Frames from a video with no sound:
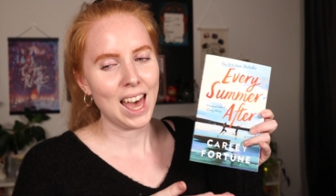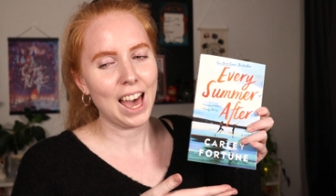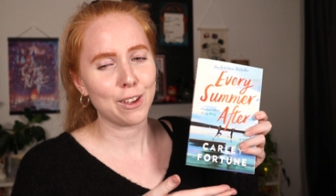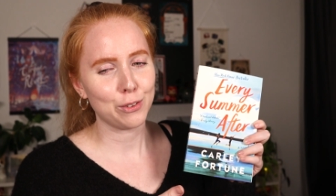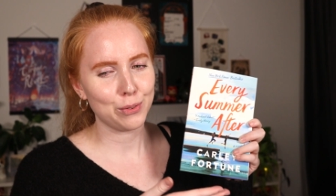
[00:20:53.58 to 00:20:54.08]

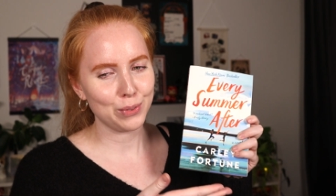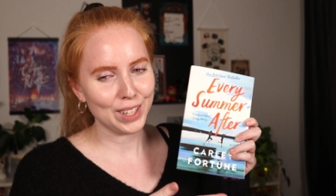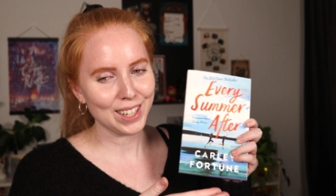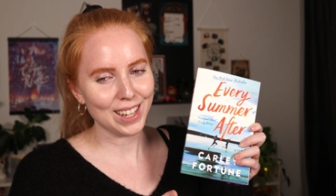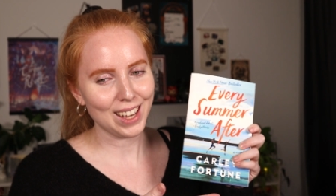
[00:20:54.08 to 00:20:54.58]
I
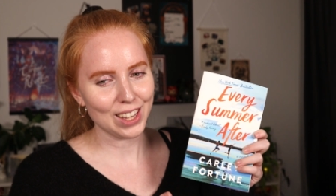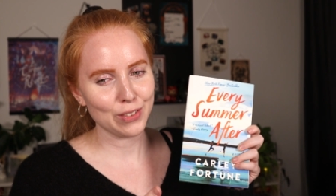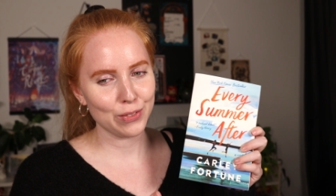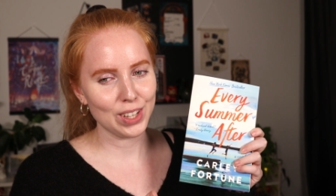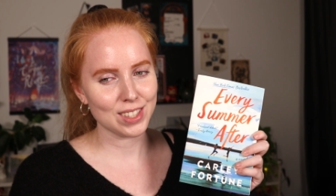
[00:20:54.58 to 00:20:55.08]
feel like
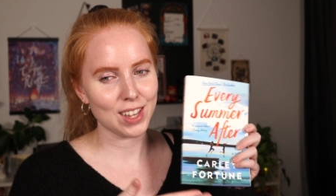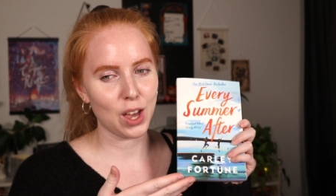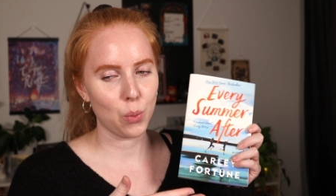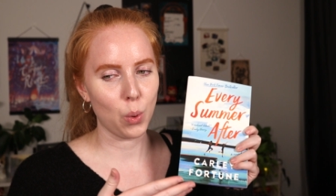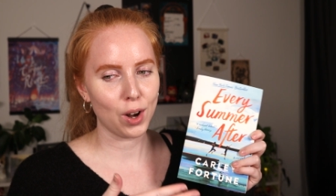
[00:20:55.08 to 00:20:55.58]
it fits.
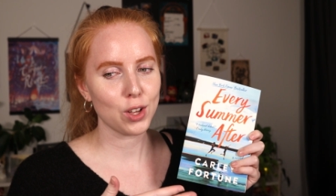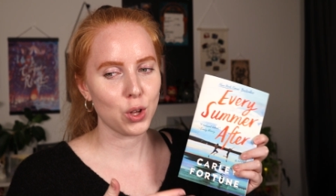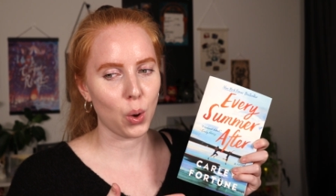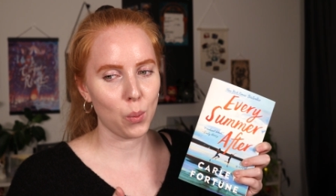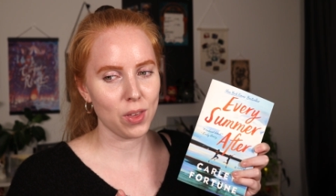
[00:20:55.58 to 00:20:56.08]
I wanna
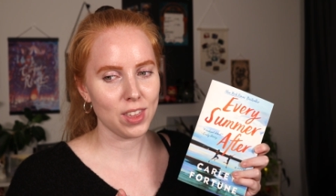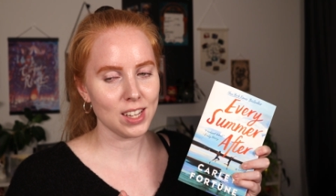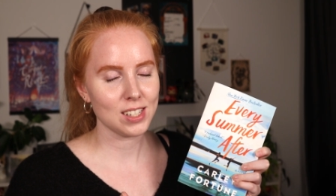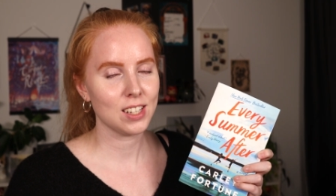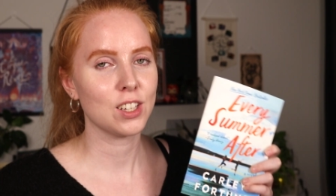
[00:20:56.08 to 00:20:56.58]
go with
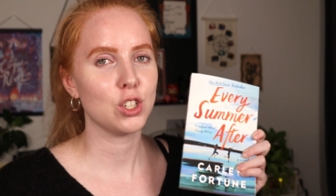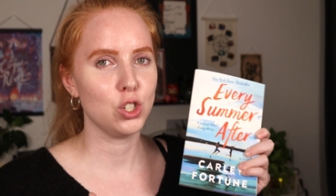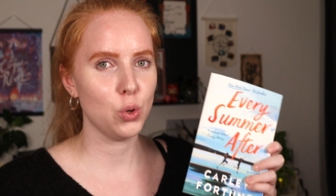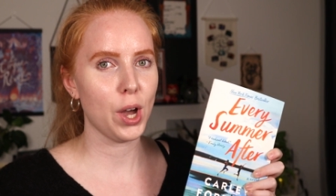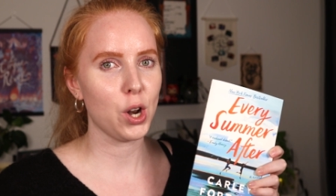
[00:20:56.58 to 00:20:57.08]
it.
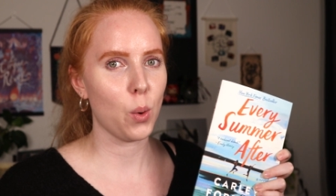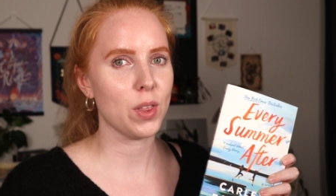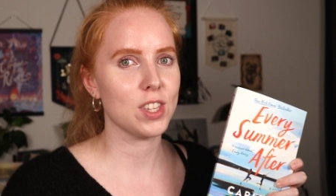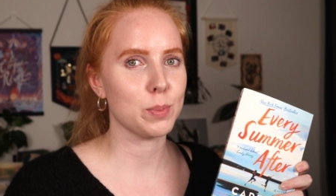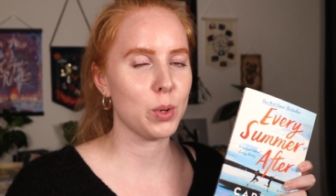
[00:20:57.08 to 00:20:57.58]
Do I know
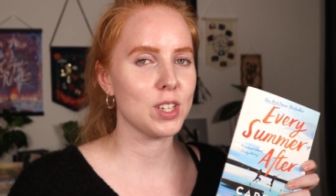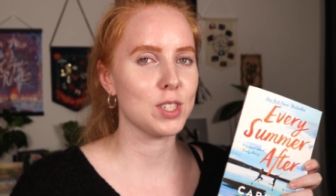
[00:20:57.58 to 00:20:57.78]
what this book is